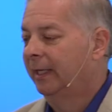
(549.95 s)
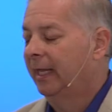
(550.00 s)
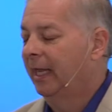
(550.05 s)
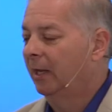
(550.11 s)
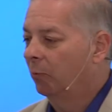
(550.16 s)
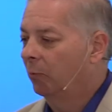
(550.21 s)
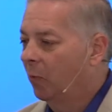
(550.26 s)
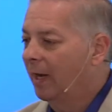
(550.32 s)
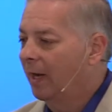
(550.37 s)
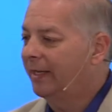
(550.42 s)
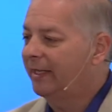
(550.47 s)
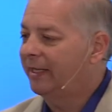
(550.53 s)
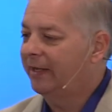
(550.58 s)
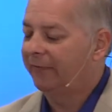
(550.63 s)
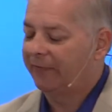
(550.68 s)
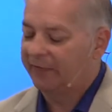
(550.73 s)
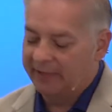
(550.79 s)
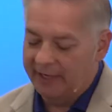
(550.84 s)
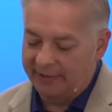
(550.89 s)
And what
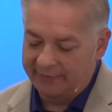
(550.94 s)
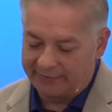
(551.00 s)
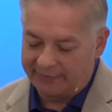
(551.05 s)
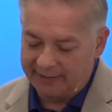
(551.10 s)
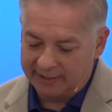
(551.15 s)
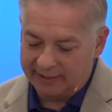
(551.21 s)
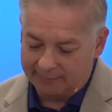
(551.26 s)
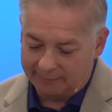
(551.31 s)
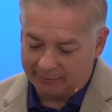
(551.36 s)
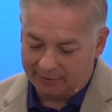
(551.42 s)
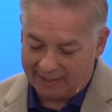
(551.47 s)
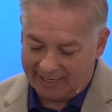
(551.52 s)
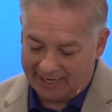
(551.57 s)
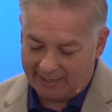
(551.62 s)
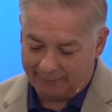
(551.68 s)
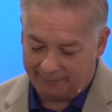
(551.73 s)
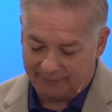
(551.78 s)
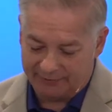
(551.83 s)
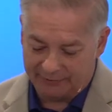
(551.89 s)
if the unthinkable
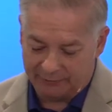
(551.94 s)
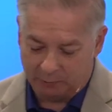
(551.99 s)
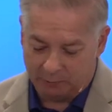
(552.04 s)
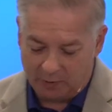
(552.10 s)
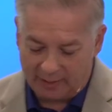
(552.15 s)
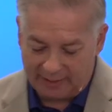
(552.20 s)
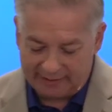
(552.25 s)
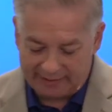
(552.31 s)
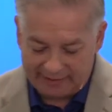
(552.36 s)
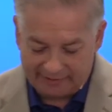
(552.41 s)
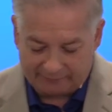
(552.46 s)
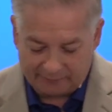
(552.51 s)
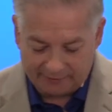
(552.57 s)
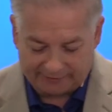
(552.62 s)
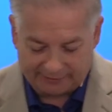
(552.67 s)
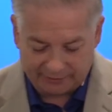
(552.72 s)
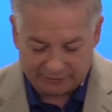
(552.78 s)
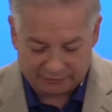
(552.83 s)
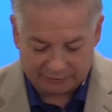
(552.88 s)
happens? What if
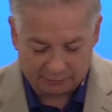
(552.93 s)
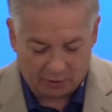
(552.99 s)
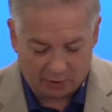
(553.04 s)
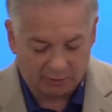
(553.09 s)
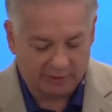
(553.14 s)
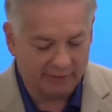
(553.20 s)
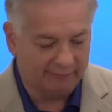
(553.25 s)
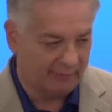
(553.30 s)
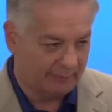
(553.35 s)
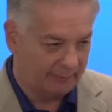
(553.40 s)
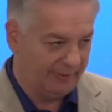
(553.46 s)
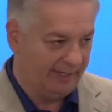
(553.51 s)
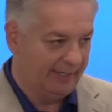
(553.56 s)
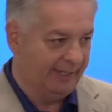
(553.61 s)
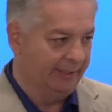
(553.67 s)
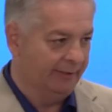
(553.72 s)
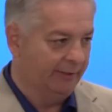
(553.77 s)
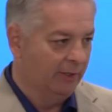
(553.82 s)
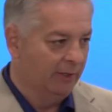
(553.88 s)
with the stroke of a
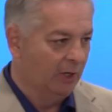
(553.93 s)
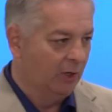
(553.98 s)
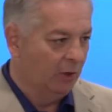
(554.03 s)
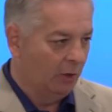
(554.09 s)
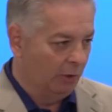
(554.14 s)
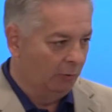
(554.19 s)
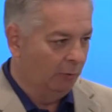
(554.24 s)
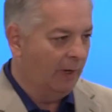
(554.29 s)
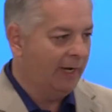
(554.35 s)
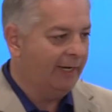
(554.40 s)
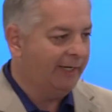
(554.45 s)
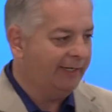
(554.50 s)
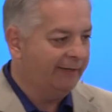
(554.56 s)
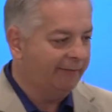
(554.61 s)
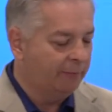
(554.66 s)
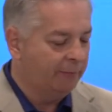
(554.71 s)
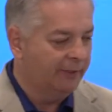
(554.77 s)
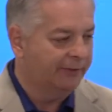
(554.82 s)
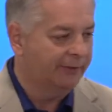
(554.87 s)
pen, or what
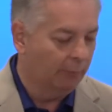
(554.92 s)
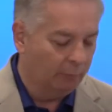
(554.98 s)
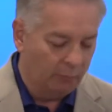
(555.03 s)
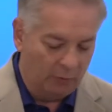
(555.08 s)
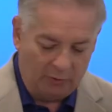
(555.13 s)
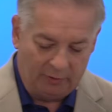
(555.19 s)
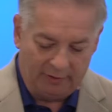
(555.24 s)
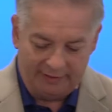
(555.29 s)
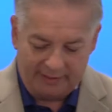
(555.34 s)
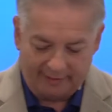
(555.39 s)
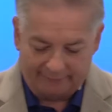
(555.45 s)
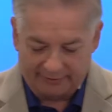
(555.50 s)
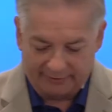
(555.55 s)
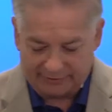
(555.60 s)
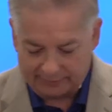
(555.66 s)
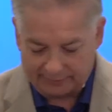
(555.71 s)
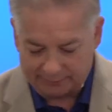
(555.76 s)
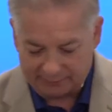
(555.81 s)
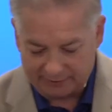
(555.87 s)
if with the ruling of a
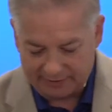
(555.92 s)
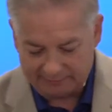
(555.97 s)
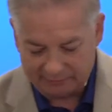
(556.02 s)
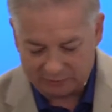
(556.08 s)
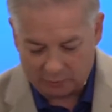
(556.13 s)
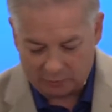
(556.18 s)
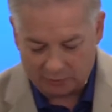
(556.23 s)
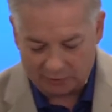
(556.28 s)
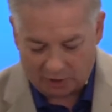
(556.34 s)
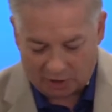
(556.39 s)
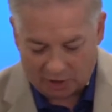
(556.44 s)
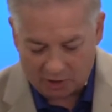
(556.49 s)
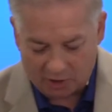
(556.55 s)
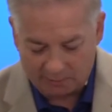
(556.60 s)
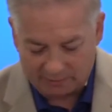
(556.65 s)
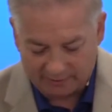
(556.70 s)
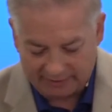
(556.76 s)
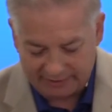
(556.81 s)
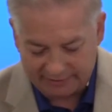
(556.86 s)
Supreme Court, our
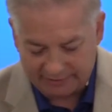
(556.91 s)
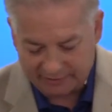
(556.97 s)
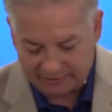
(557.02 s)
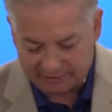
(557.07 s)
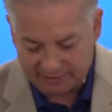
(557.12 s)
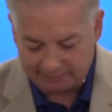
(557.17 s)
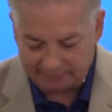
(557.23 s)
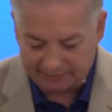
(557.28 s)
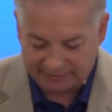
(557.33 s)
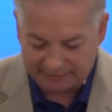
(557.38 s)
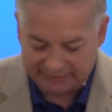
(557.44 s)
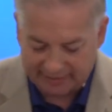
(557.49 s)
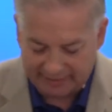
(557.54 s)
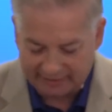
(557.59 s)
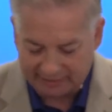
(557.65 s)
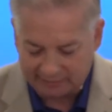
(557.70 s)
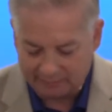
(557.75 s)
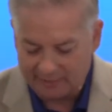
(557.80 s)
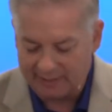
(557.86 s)
religious liberty is
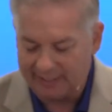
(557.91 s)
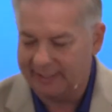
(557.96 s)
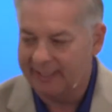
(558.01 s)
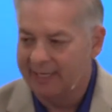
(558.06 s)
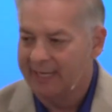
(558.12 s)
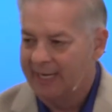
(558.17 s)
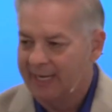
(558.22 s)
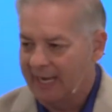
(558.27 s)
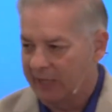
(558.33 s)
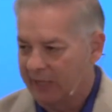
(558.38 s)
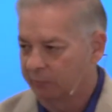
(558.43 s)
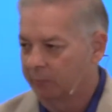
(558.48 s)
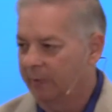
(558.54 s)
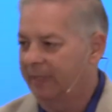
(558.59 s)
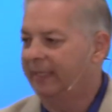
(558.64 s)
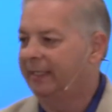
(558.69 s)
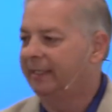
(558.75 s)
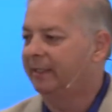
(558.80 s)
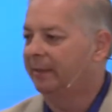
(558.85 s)
taken away and
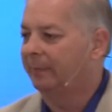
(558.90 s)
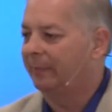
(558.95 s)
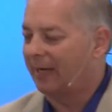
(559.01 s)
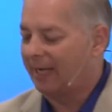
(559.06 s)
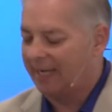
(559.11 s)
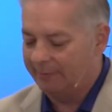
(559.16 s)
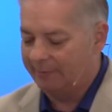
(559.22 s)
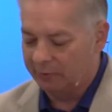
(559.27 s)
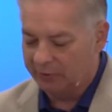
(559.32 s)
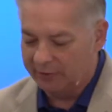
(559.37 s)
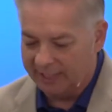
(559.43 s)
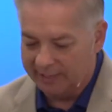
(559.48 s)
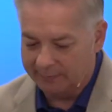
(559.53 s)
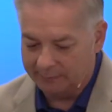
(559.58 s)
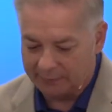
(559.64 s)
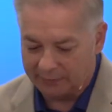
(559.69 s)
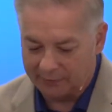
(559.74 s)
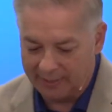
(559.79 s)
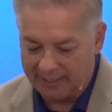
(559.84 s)
reading the Bible
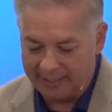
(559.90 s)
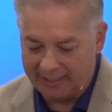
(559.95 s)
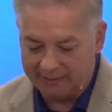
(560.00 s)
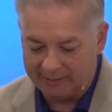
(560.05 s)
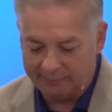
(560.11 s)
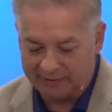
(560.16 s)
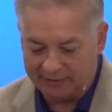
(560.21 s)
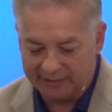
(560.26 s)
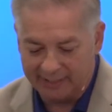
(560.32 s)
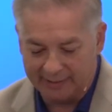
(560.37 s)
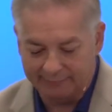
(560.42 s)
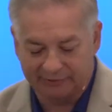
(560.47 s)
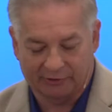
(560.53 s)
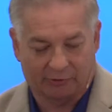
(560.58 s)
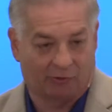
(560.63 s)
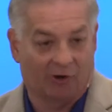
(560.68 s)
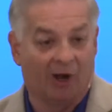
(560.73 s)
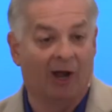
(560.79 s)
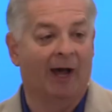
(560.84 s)
and praying becomes a
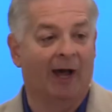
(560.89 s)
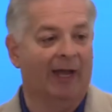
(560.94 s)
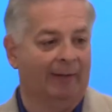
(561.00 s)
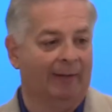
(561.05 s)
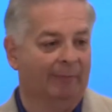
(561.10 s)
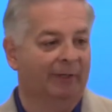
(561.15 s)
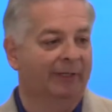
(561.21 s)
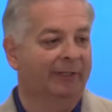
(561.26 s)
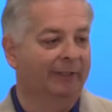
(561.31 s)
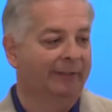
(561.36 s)
crime?